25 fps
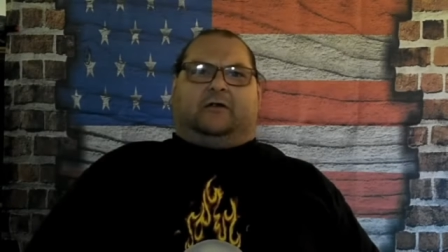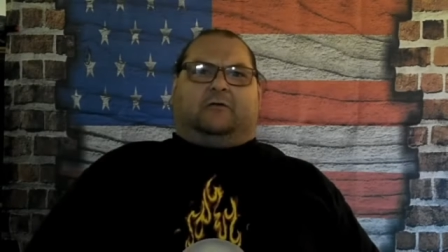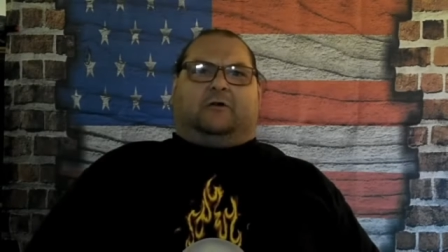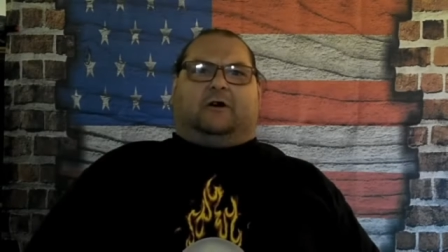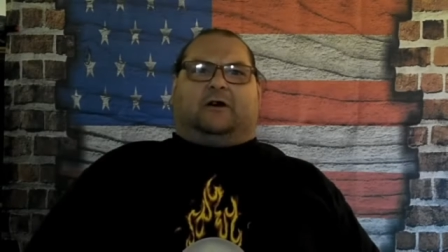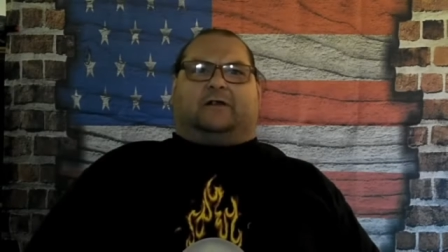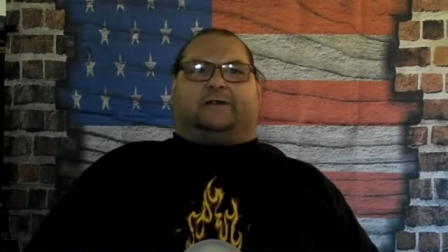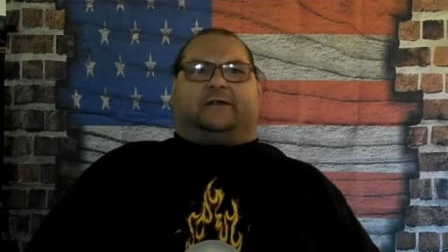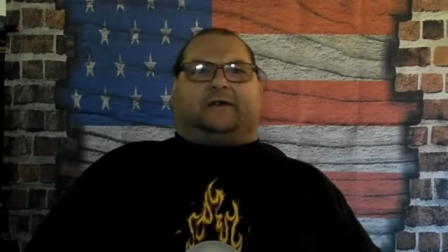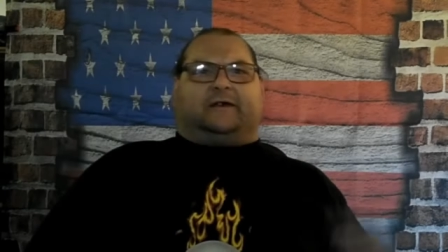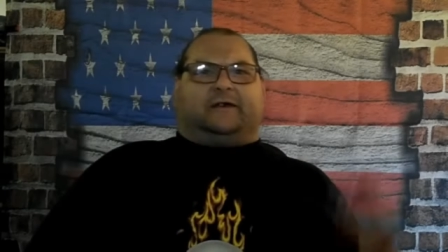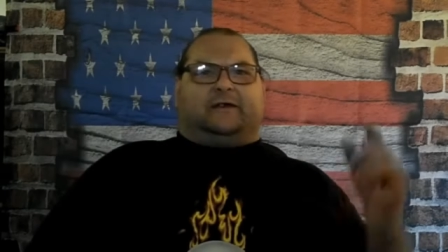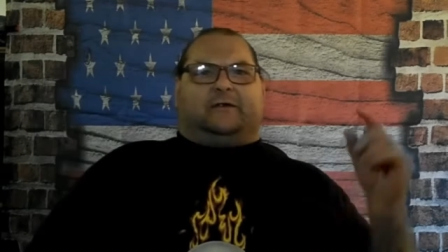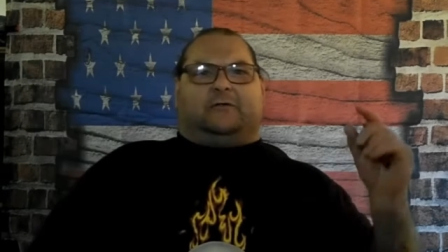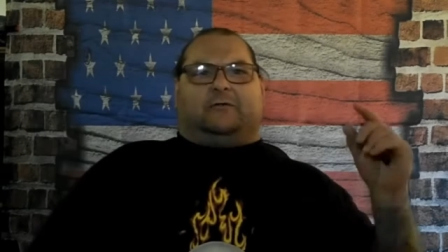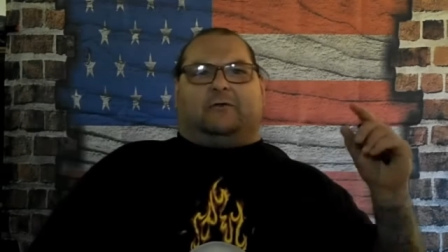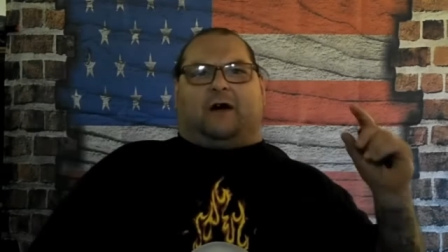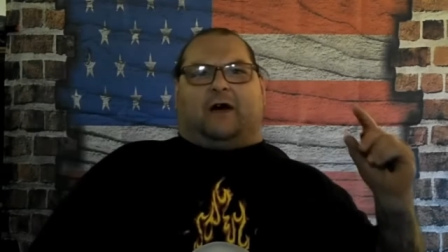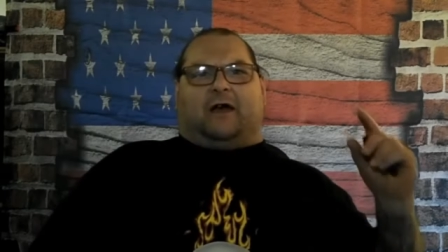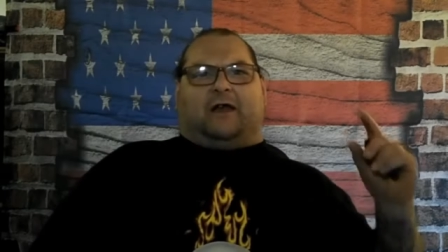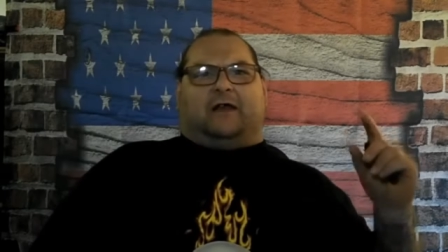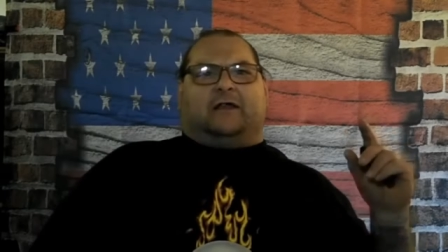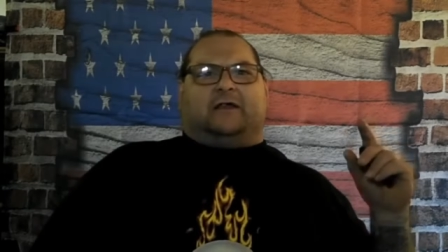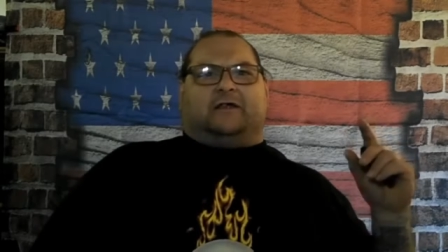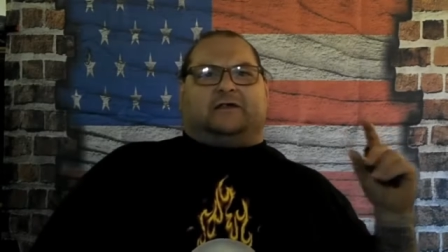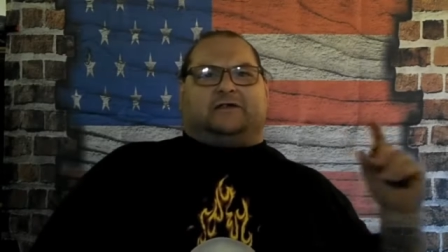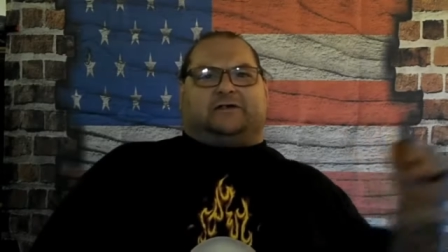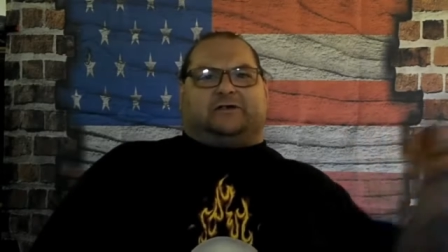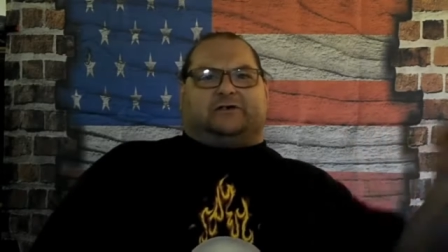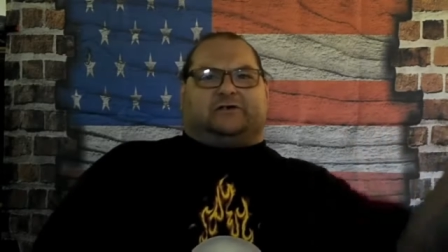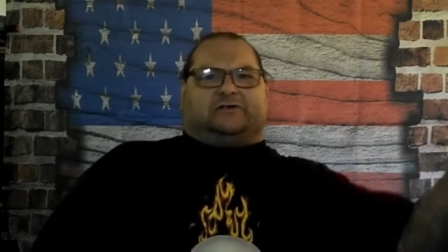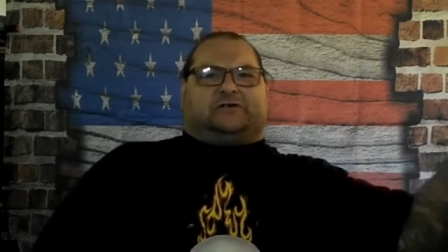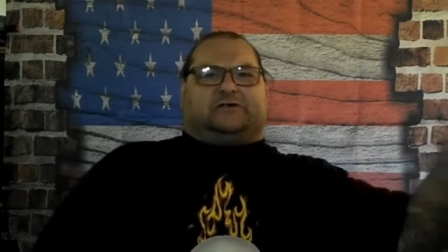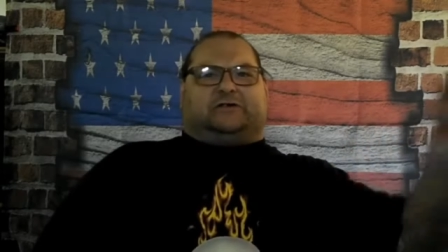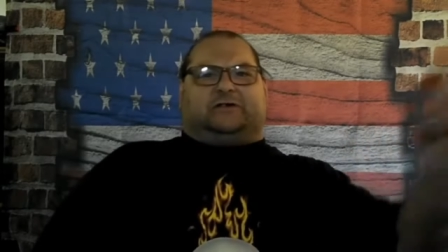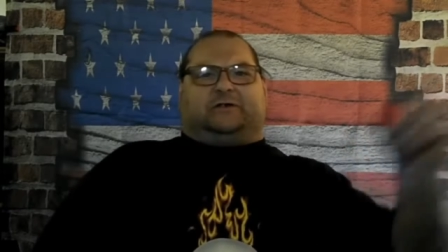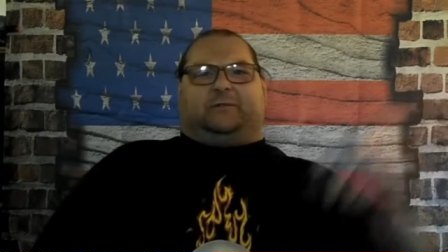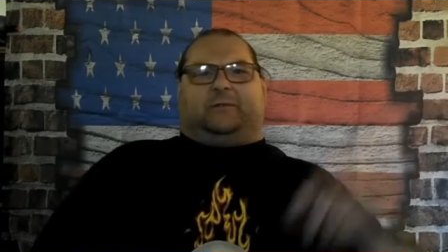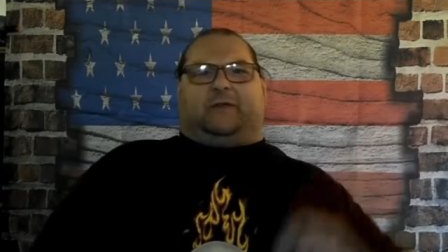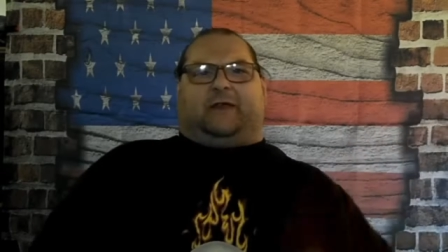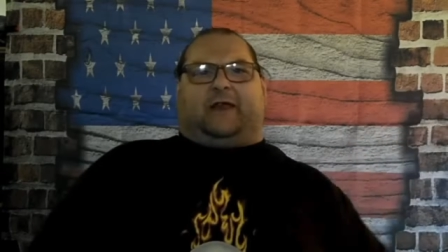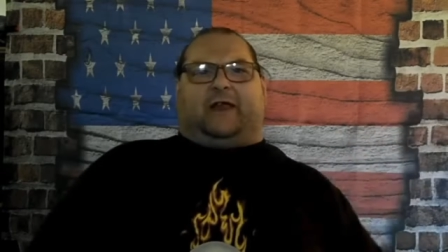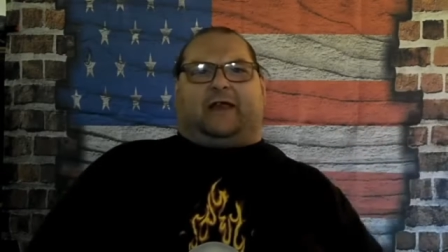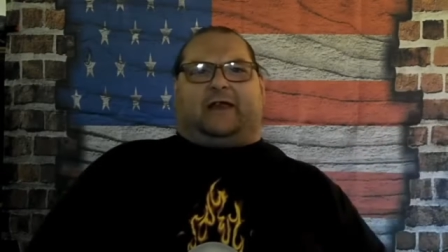Well, I'll tell you what, children's been